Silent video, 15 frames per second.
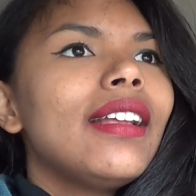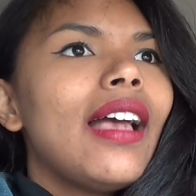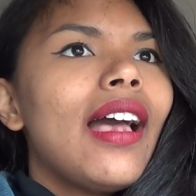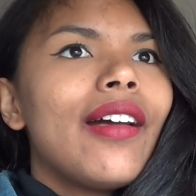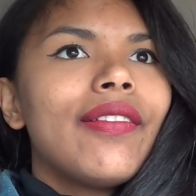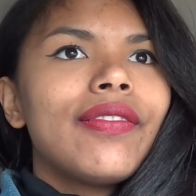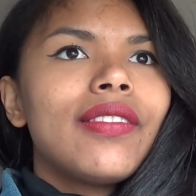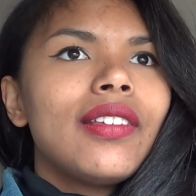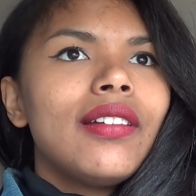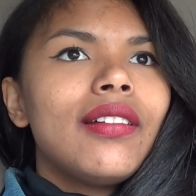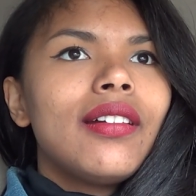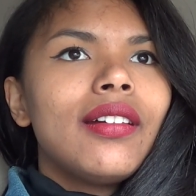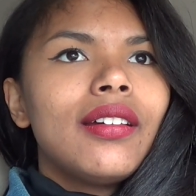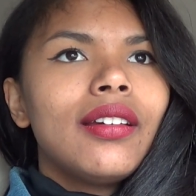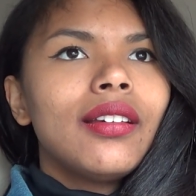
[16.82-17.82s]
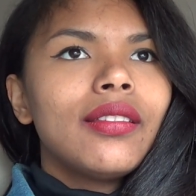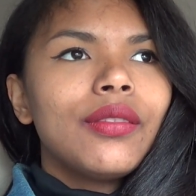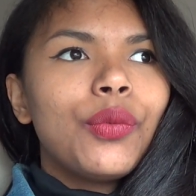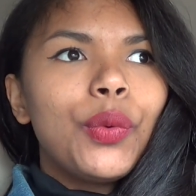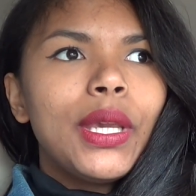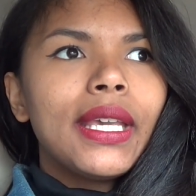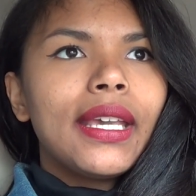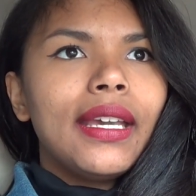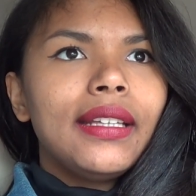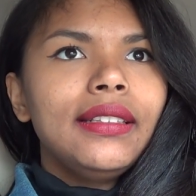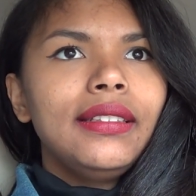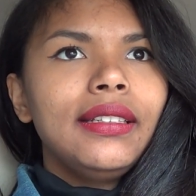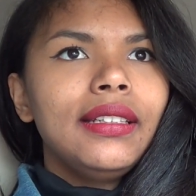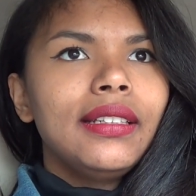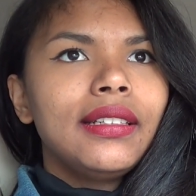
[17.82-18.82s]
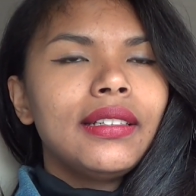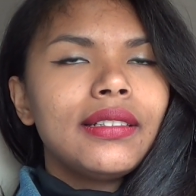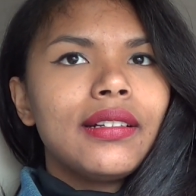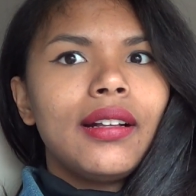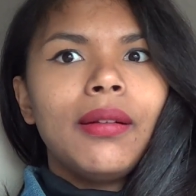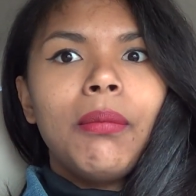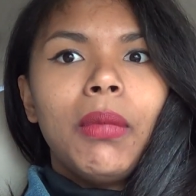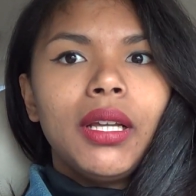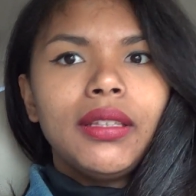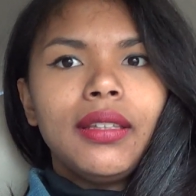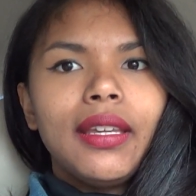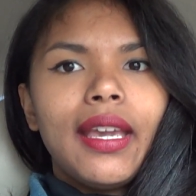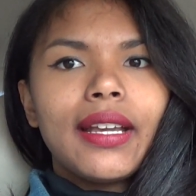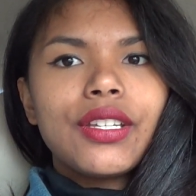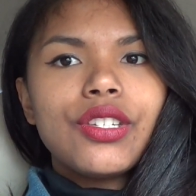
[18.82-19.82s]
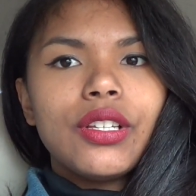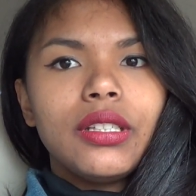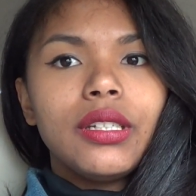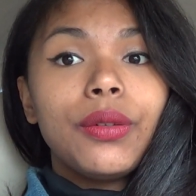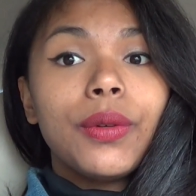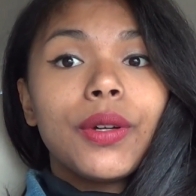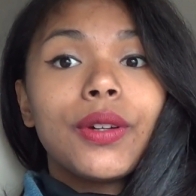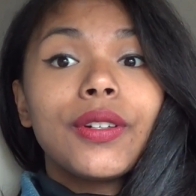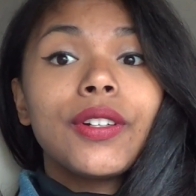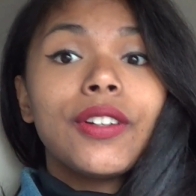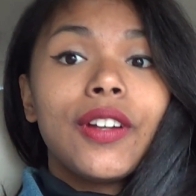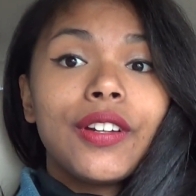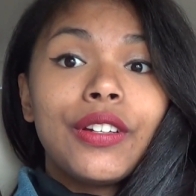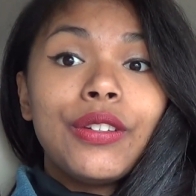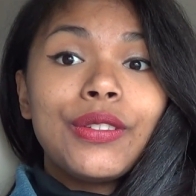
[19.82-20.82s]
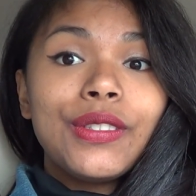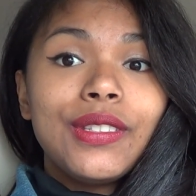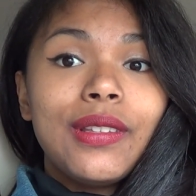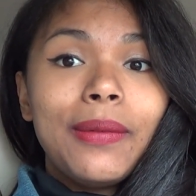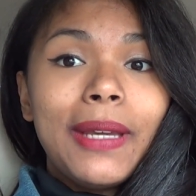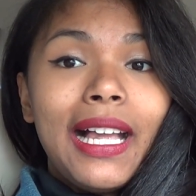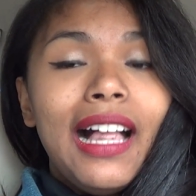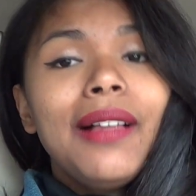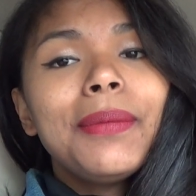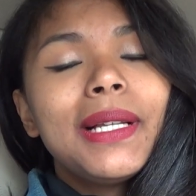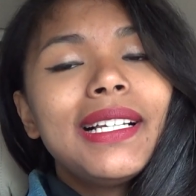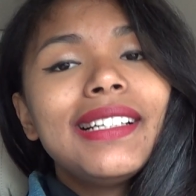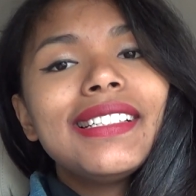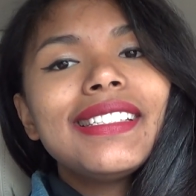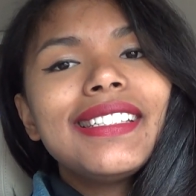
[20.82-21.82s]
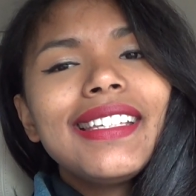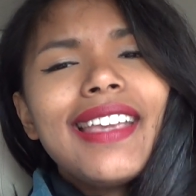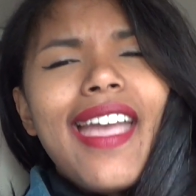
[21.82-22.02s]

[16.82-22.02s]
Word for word: after the weekend, on Monday actually, we're going on a cruise to the Bahamas.